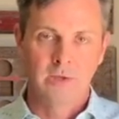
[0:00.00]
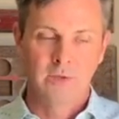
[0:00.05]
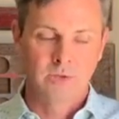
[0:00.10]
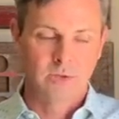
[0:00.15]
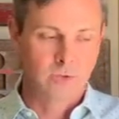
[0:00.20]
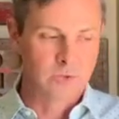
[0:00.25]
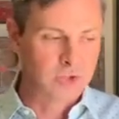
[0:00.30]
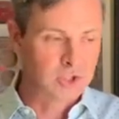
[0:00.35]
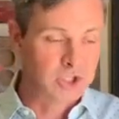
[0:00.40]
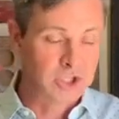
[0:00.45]

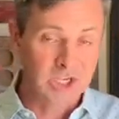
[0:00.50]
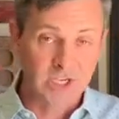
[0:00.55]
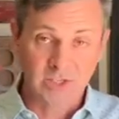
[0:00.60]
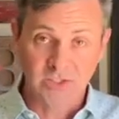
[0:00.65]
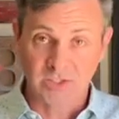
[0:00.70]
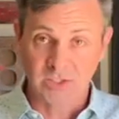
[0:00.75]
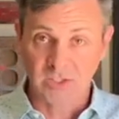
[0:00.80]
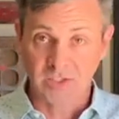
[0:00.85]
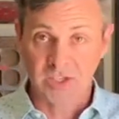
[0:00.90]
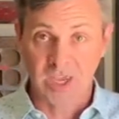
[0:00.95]
So
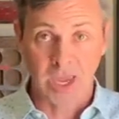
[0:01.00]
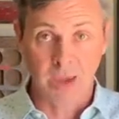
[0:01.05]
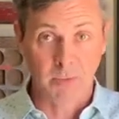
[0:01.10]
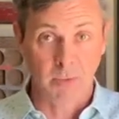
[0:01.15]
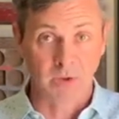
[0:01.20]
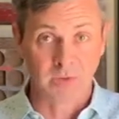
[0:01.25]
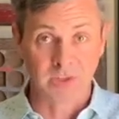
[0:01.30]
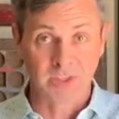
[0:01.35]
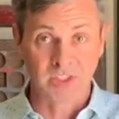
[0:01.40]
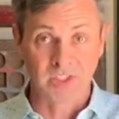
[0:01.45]
Jesus came
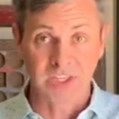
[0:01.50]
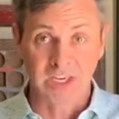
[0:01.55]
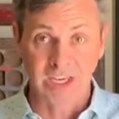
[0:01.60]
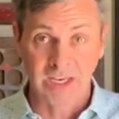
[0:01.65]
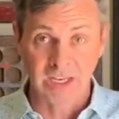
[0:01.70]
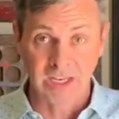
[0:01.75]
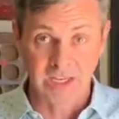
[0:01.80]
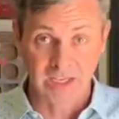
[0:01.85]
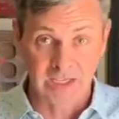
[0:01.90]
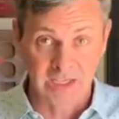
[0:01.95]
on the
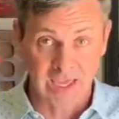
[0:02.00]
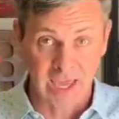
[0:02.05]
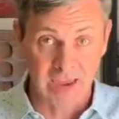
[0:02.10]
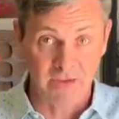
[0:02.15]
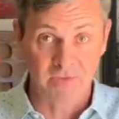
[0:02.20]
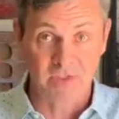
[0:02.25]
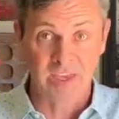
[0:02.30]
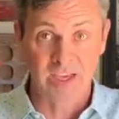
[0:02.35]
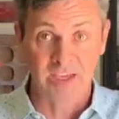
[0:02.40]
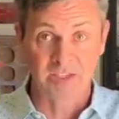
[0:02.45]
scene,
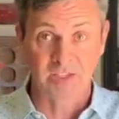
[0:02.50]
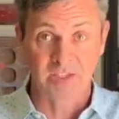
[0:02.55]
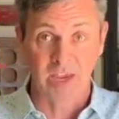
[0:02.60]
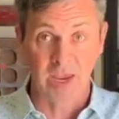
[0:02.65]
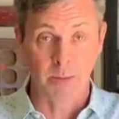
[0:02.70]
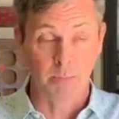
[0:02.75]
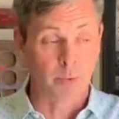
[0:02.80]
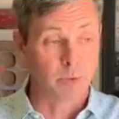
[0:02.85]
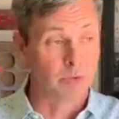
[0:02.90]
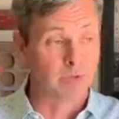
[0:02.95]
gave the
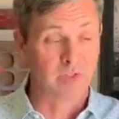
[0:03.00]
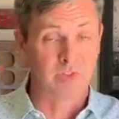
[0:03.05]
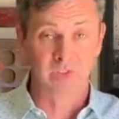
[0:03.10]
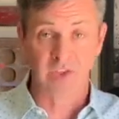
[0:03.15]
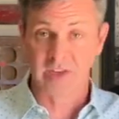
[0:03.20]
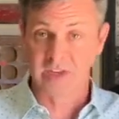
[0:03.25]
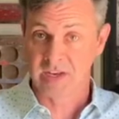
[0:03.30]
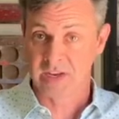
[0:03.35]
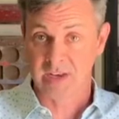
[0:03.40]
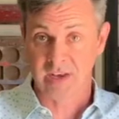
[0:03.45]
example that
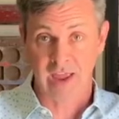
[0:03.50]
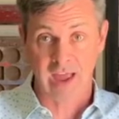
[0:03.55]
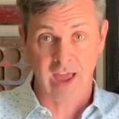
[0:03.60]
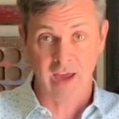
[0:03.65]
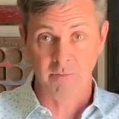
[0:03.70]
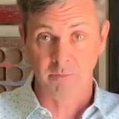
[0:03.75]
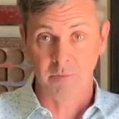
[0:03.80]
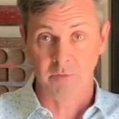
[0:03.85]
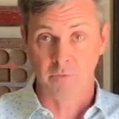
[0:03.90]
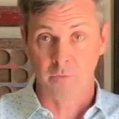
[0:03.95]
they didn't
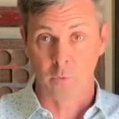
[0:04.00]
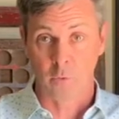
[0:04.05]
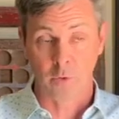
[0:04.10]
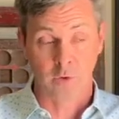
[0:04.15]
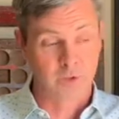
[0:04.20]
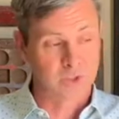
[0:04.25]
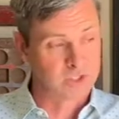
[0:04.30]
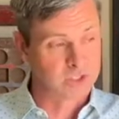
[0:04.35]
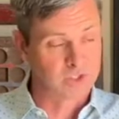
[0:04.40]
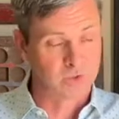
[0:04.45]
have
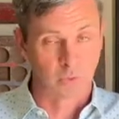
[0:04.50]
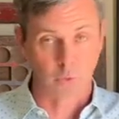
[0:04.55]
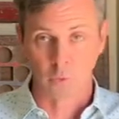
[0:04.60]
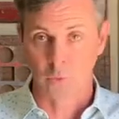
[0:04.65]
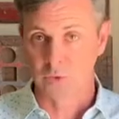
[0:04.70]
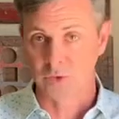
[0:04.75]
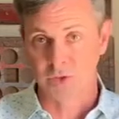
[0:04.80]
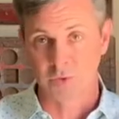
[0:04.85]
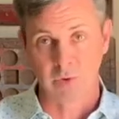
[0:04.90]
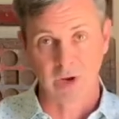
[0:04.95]
before, just
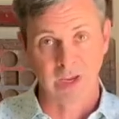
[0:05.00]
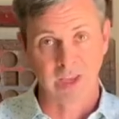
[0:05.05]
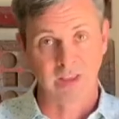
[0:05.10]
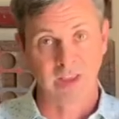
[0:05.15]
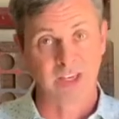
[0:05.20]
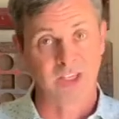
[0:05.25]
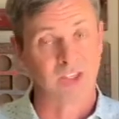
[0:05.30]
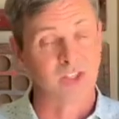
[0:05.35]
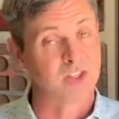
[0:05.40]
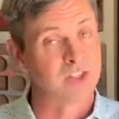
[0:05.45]
rules and
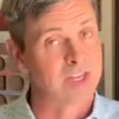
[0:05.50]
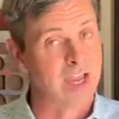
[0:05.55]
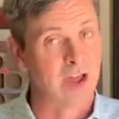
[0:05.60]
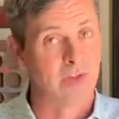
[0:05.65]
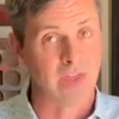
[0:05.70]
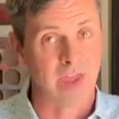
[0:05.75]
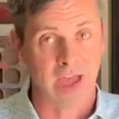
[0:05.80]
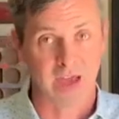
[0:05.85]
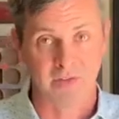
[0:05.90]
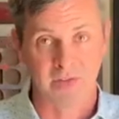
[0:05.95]
regulations. Now
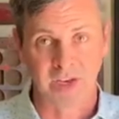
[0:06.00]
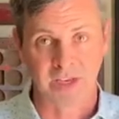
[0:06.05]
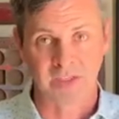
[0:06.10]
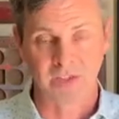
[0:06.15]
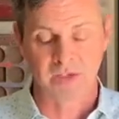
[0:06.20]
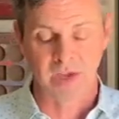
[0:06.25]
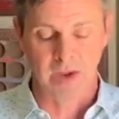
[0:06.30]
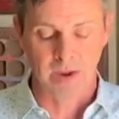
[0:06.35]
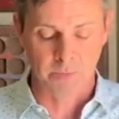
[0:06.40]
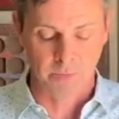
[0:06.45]
they have an
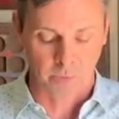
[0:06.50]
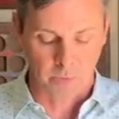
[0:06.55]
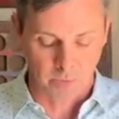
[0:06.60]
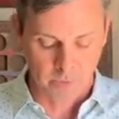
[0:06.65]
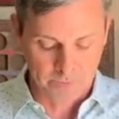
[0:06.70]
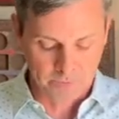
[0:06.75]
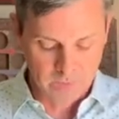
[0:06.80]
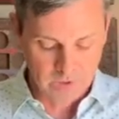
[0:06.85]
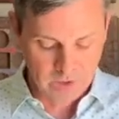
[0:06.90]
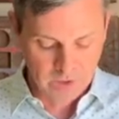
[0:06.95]

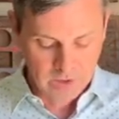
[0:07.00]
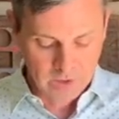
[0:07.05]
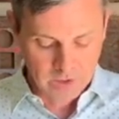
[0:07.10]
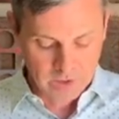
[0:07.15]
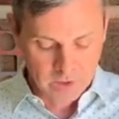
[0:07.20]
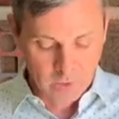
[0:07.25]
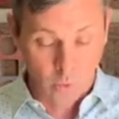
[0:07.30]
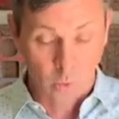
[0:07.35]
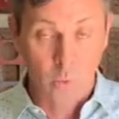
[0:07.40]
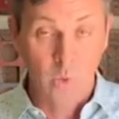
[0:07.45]
example.
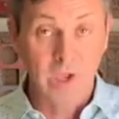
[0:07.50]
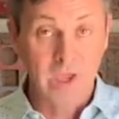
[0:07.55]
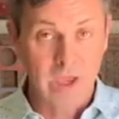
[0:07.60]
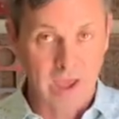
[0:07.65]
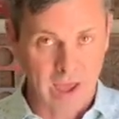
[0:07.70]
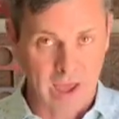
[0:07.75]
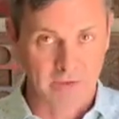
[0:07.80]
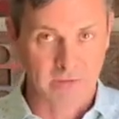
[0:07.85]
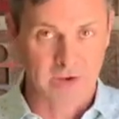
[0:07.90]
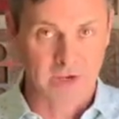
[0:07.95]
We
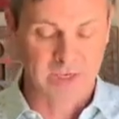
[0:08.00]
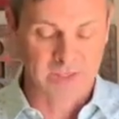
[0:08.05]
have an